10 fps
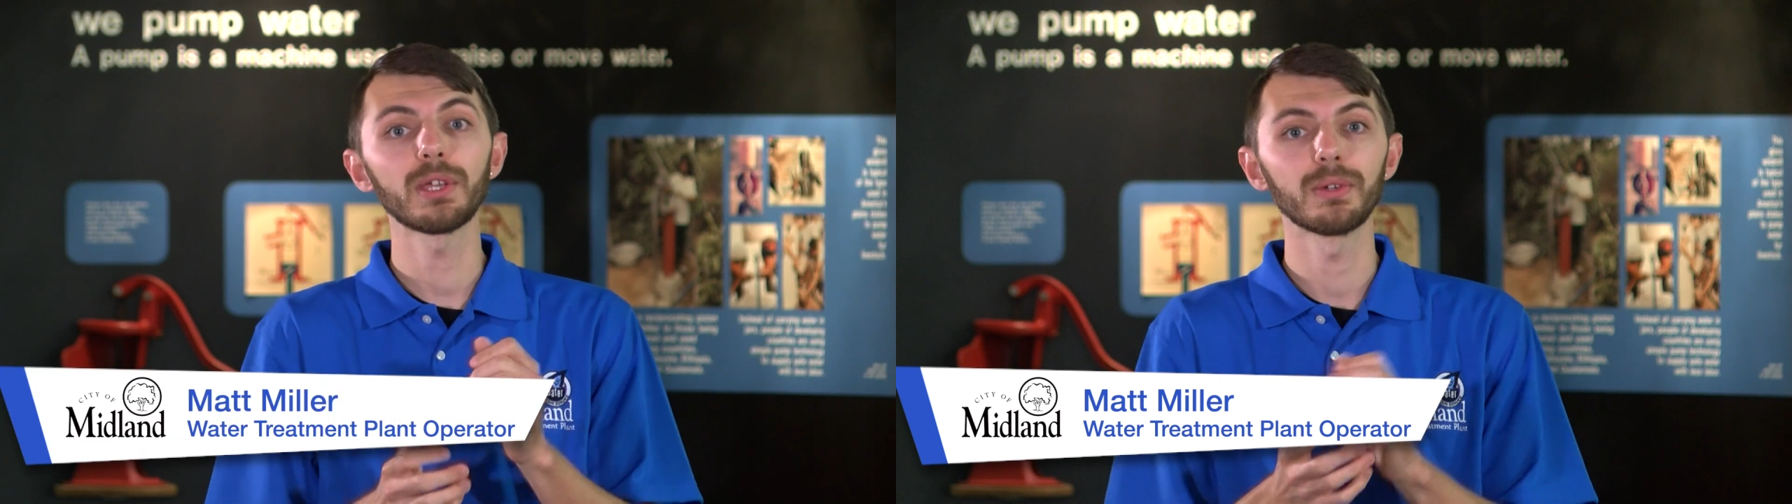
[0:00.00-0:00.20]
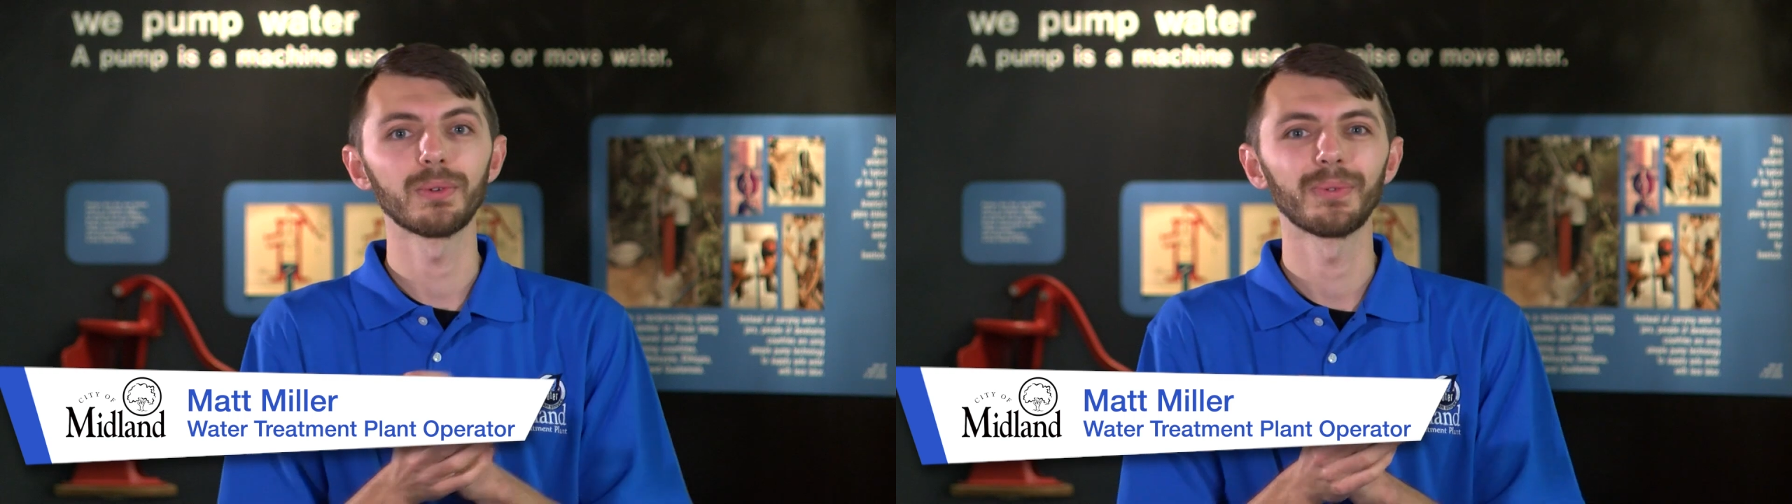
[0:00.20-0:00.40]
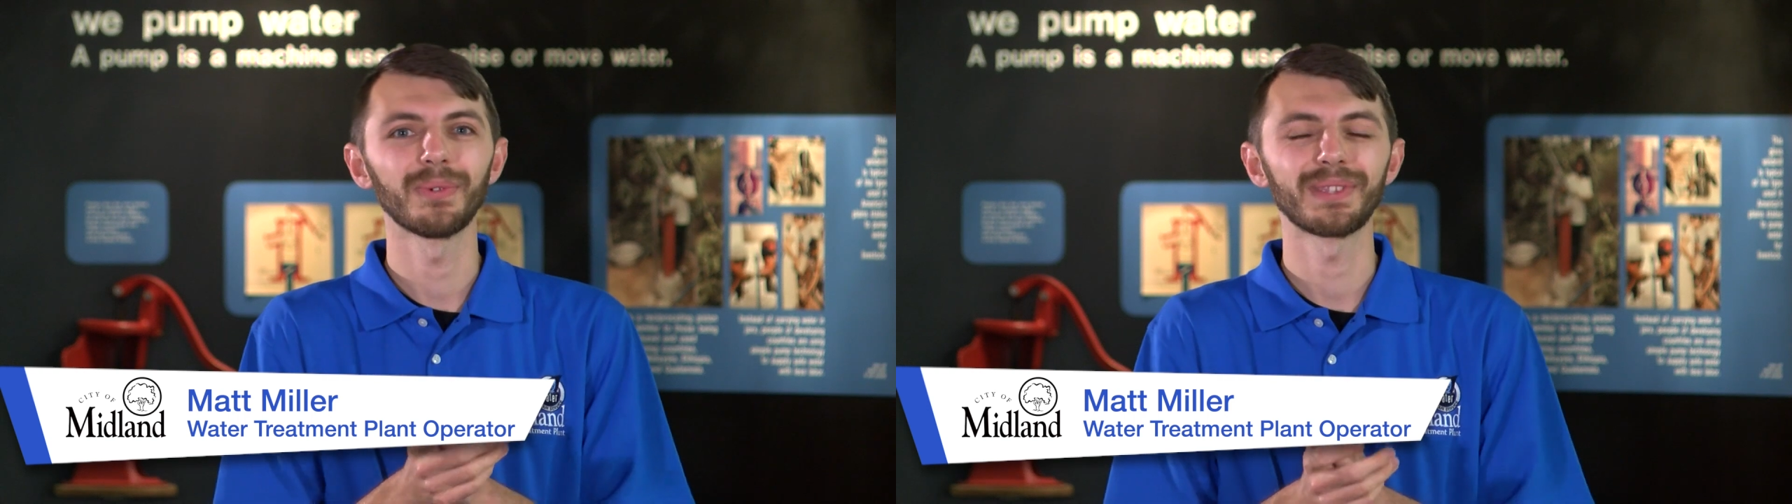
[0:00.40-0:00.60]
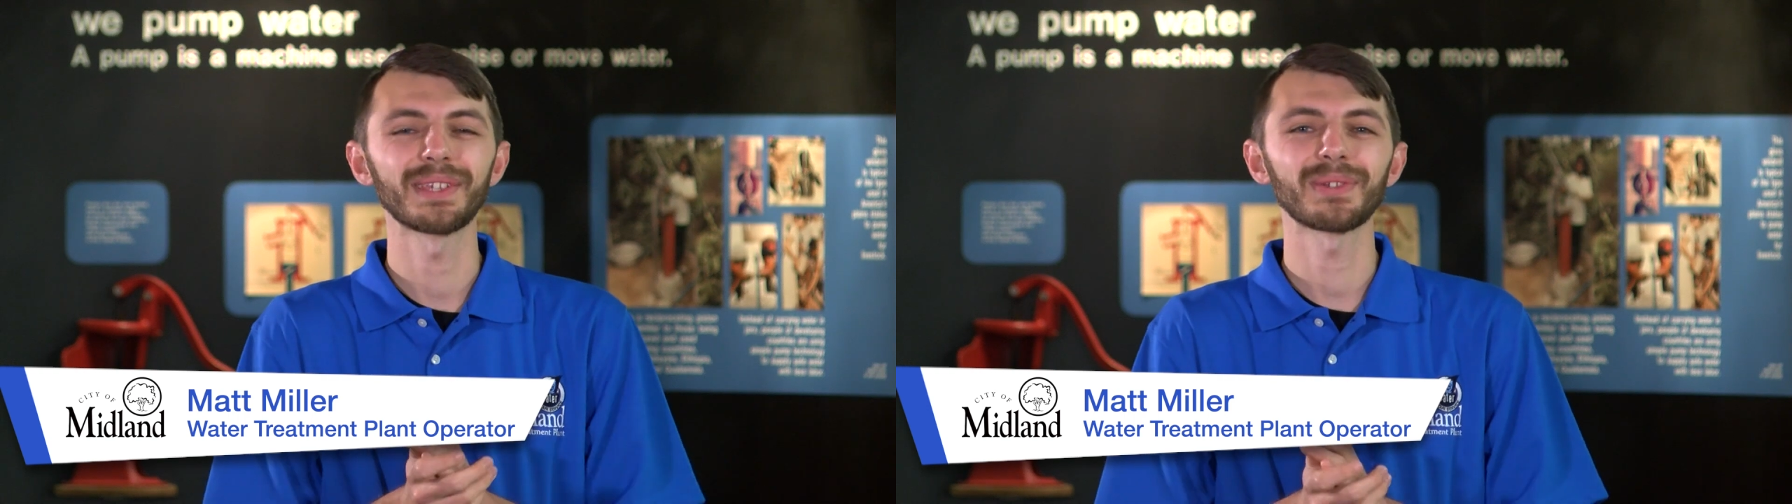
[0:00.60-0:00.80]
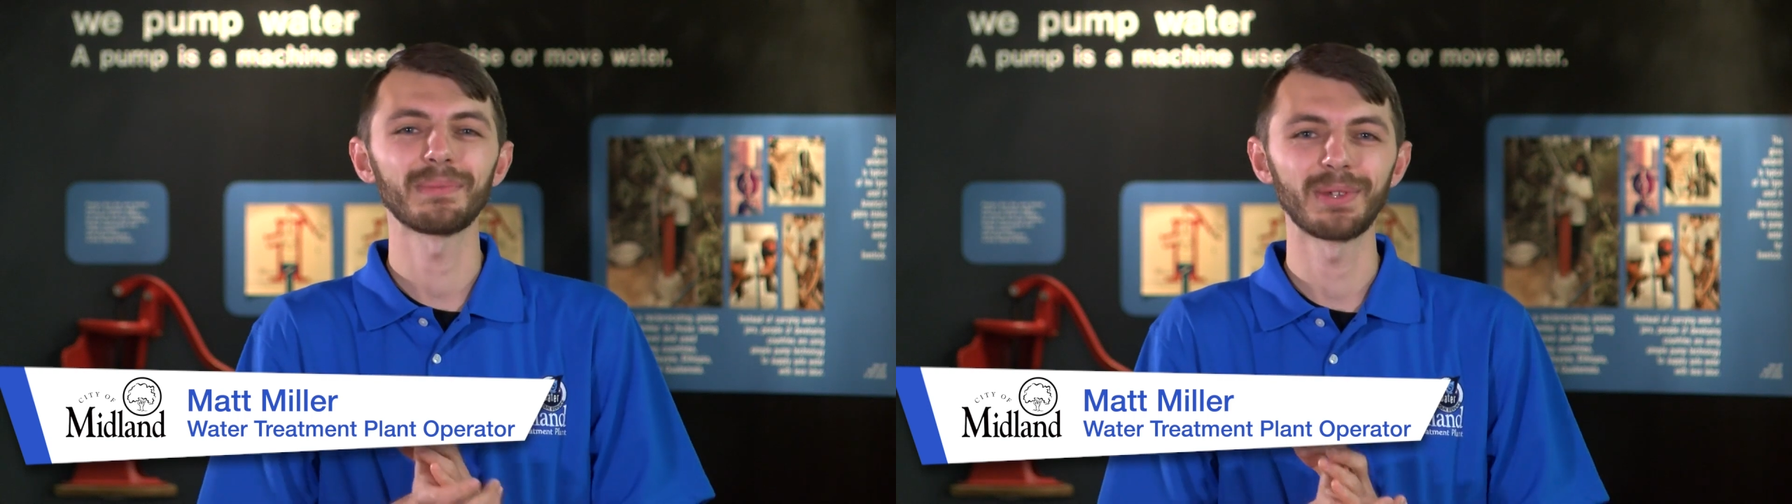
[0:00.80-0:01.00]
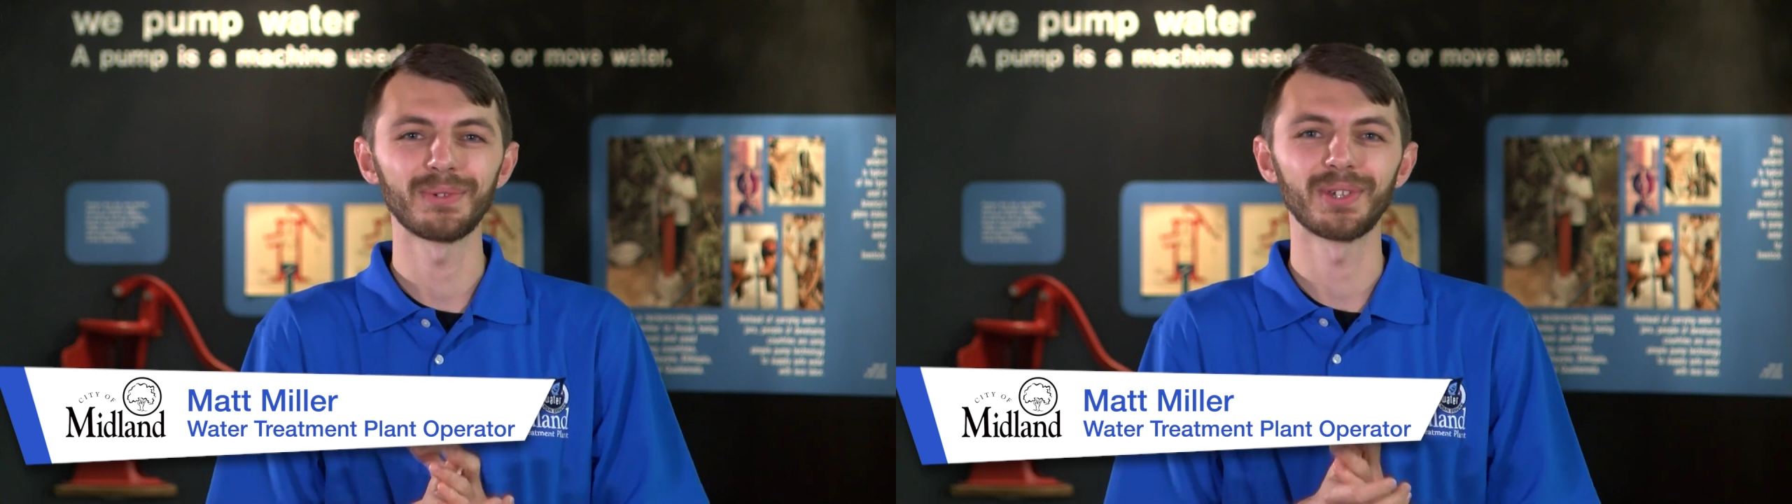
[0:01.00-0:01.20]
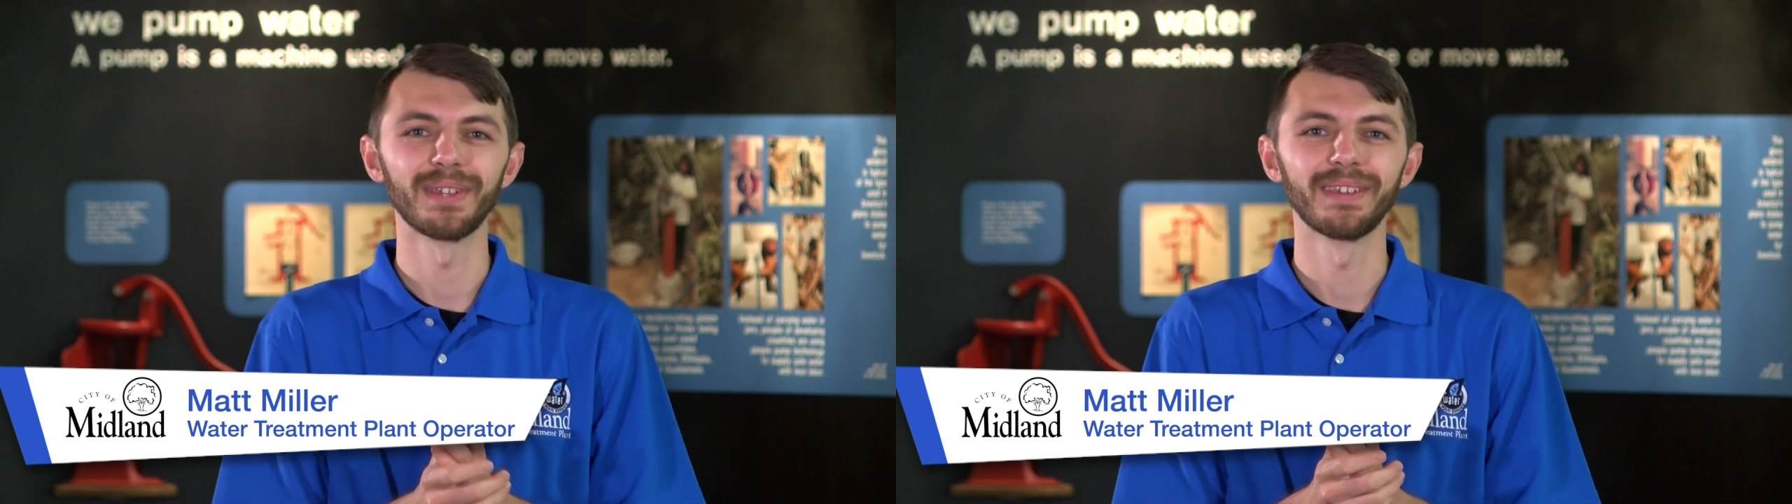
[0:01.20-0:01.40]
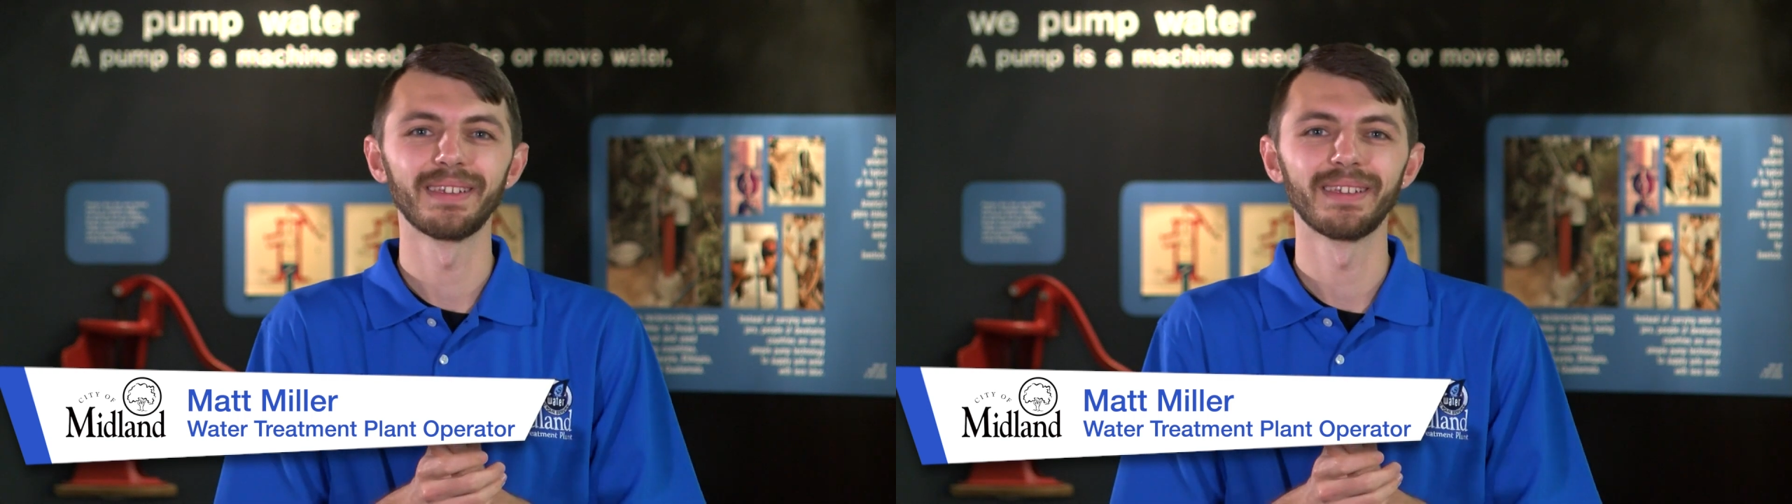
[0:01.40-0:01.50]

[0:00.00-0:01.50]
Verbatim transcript: you with distribution.